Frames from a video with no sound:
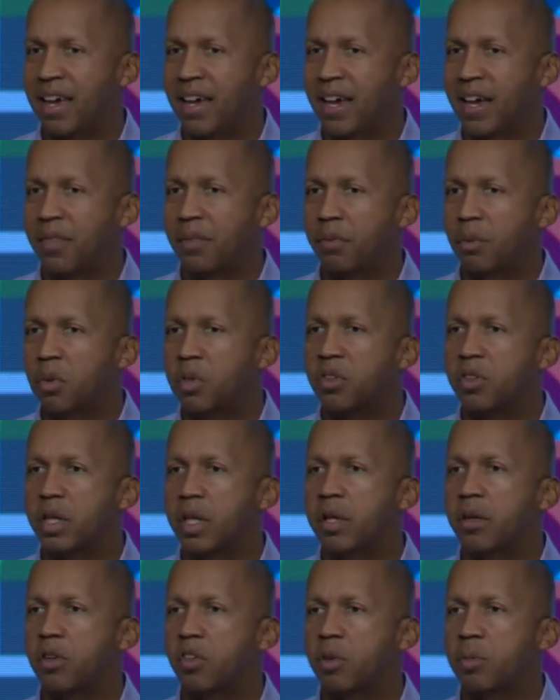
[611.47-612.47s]
And through his
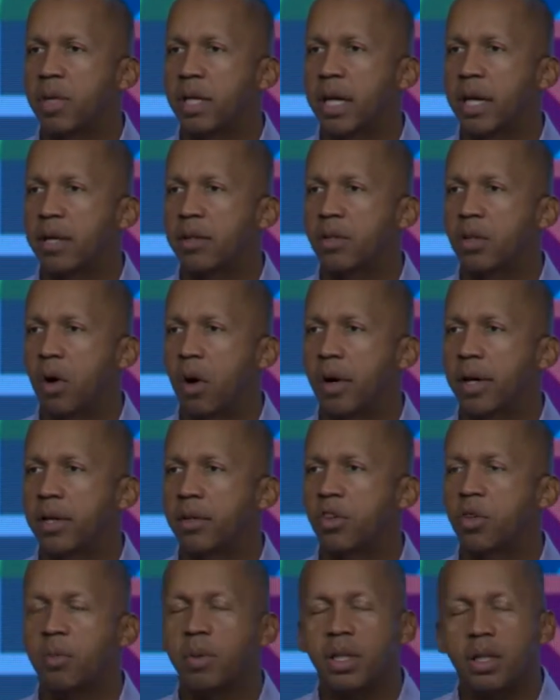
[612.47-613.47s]
tears, he began
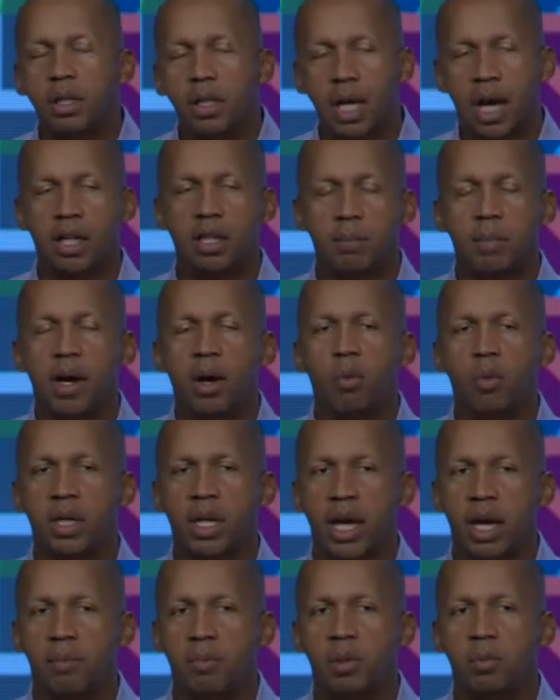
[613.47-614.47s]
talking to me, not about what
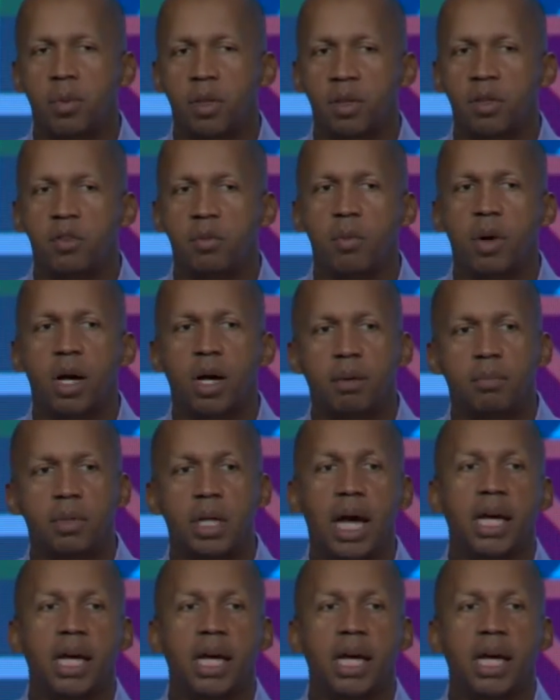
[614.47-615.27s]
happened with his mom,